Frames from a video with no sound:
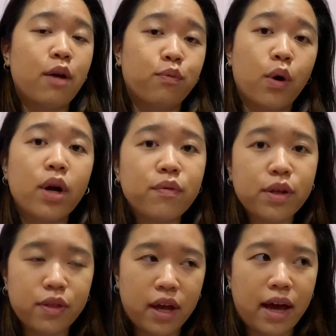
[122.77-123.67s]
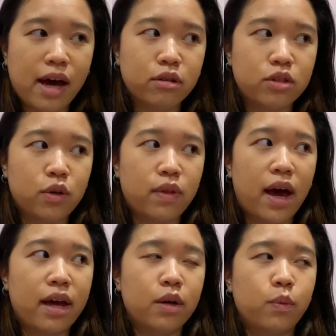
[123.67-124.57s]
wrote everything out so
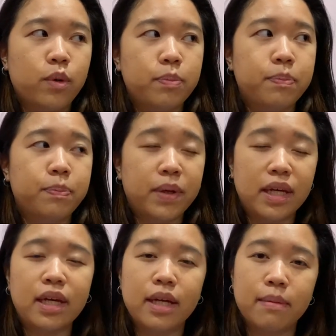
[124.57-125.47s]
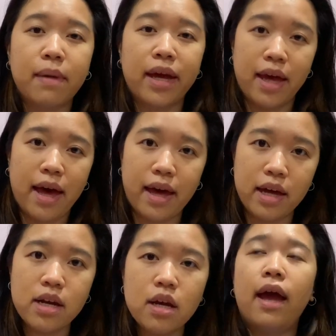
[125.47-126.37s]
that it would be in my
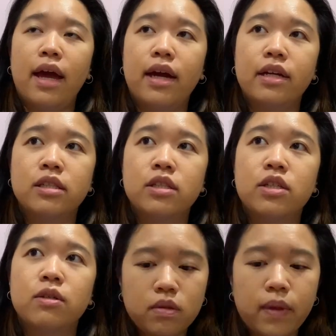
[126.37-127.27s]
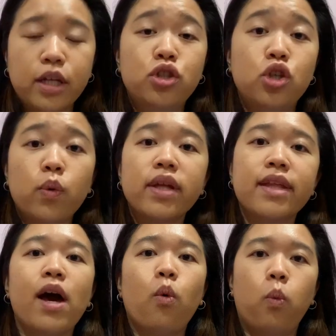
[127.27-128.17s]
head. And like doing
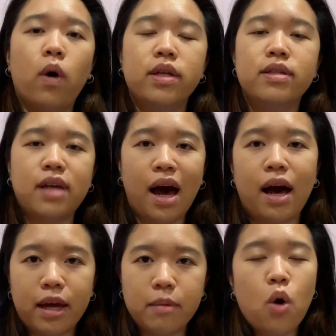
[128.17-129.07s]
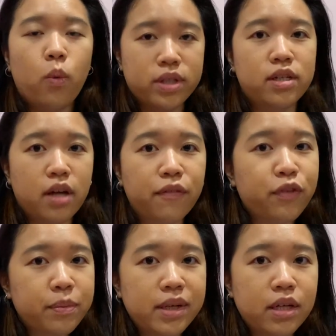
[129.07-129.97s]
that one time was enough
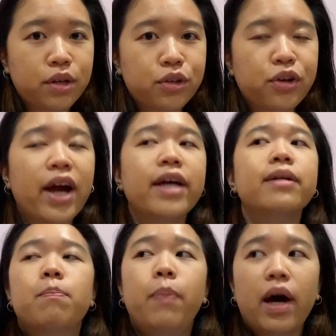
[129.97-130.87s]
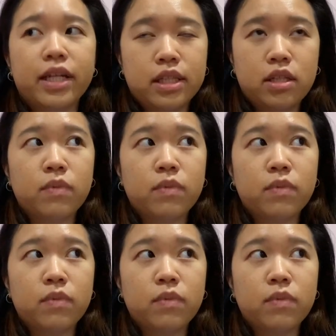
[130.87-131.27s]
for me in undergrad. But